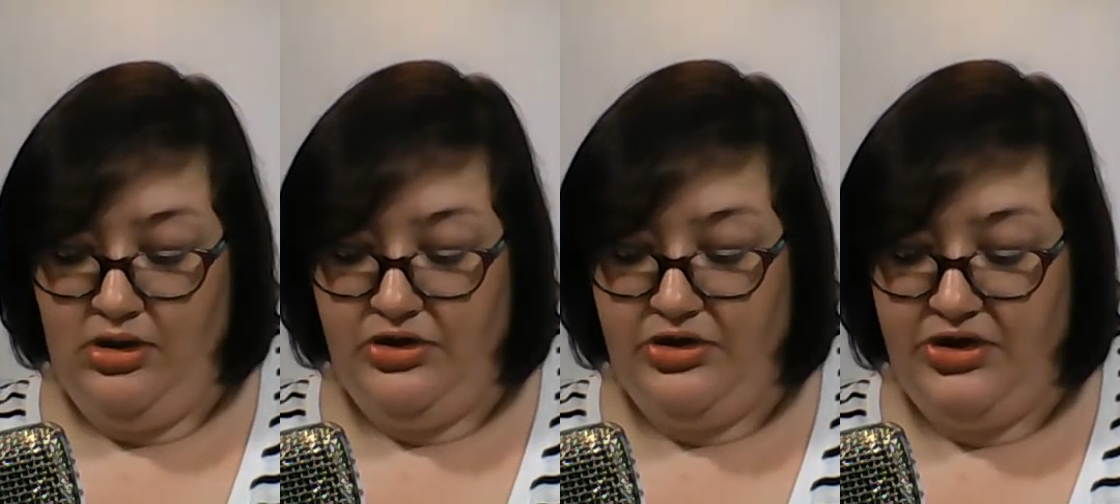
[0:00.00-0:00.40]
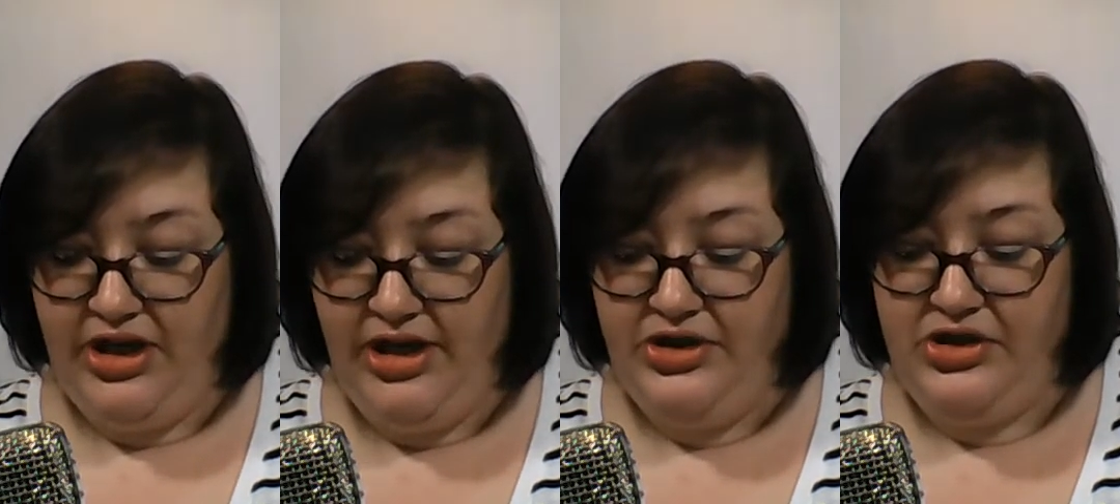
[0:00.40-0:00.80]
to
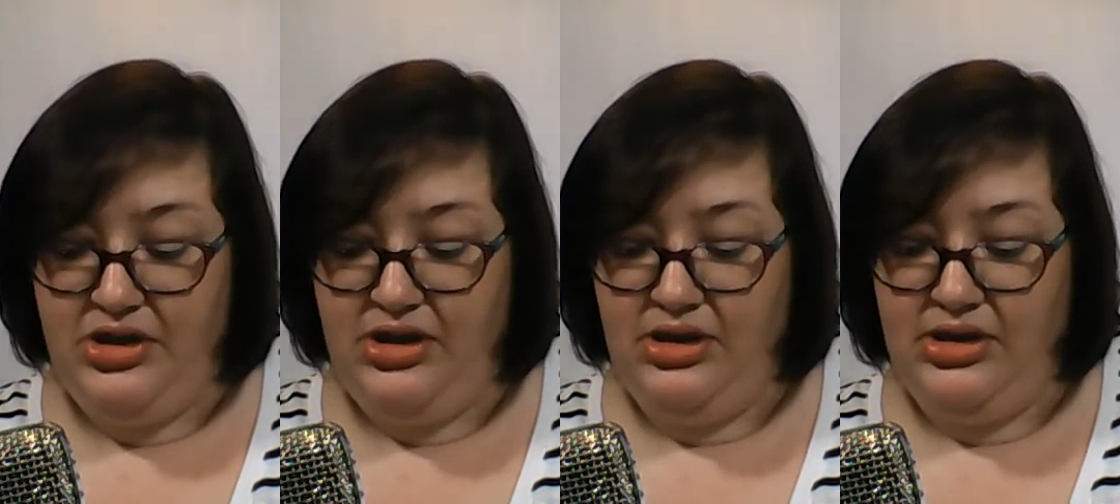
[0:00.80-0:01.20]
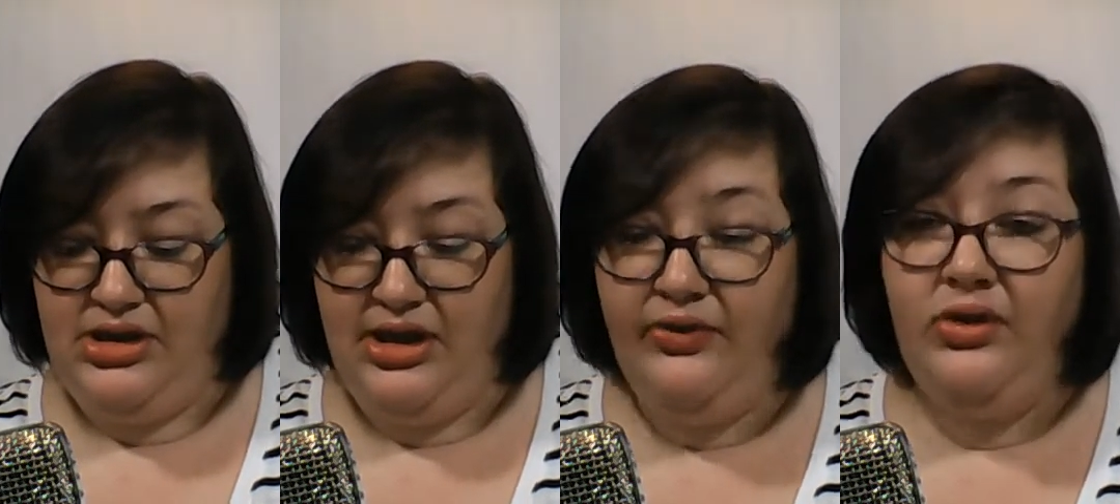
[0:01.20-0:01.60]
teach
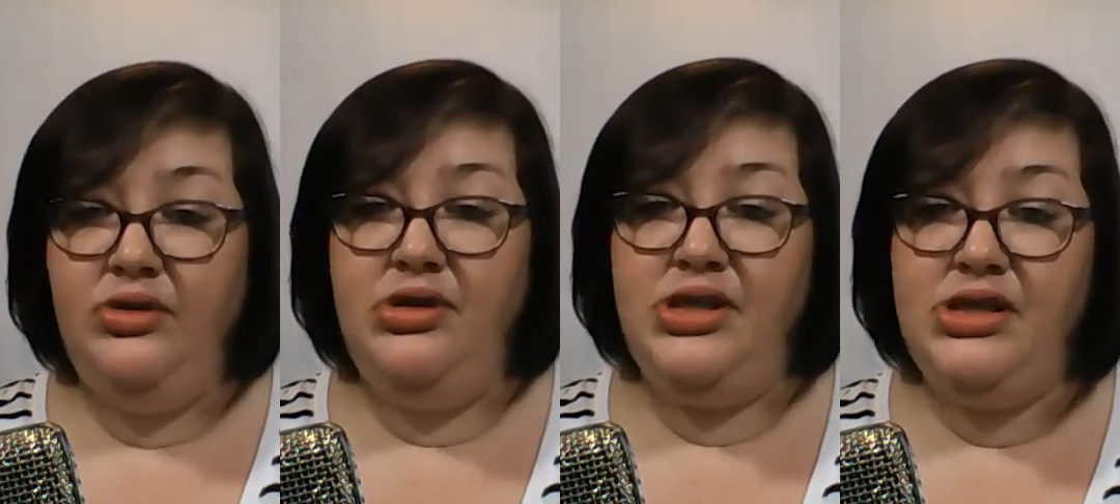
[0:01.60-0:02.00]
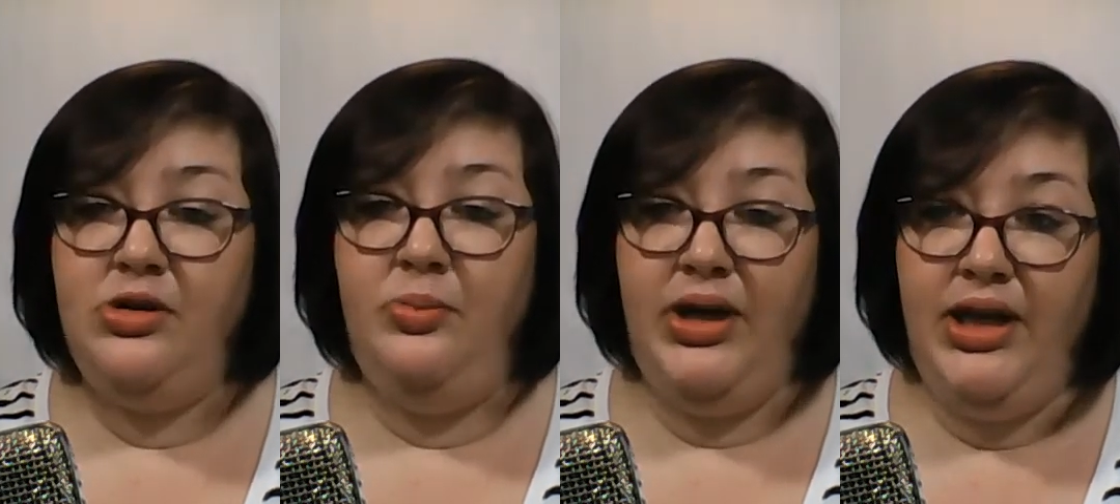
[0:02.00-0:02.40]
civil
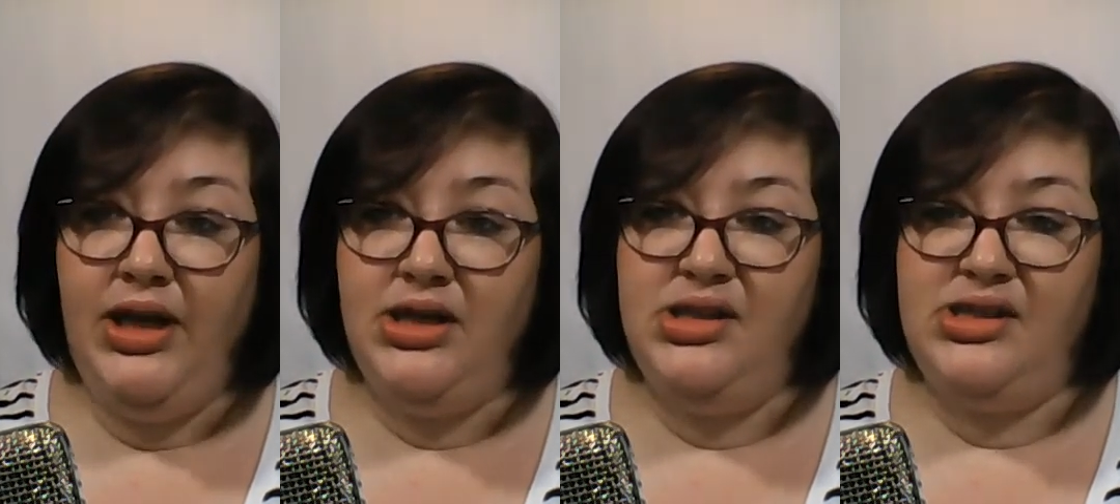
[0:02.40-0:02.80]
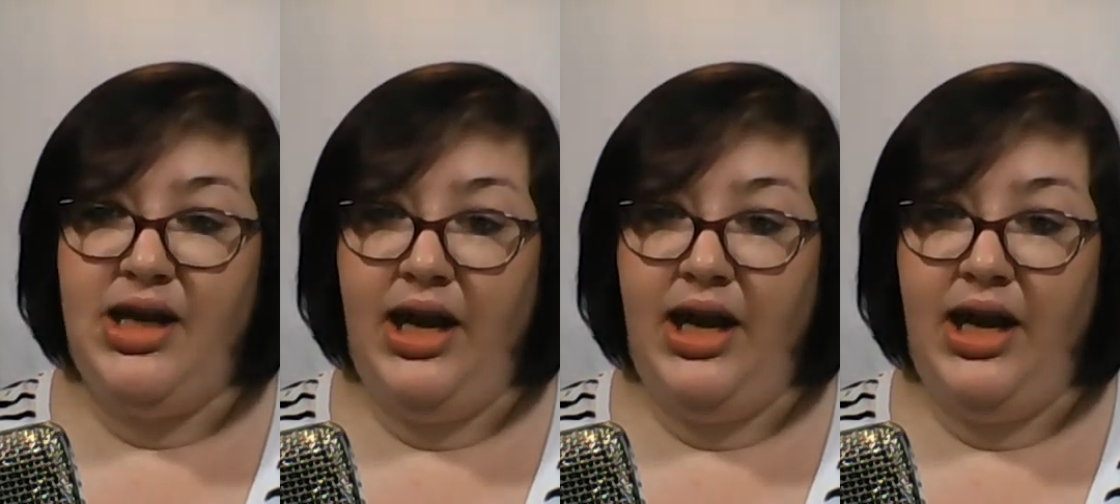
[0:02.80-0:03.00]
disobedience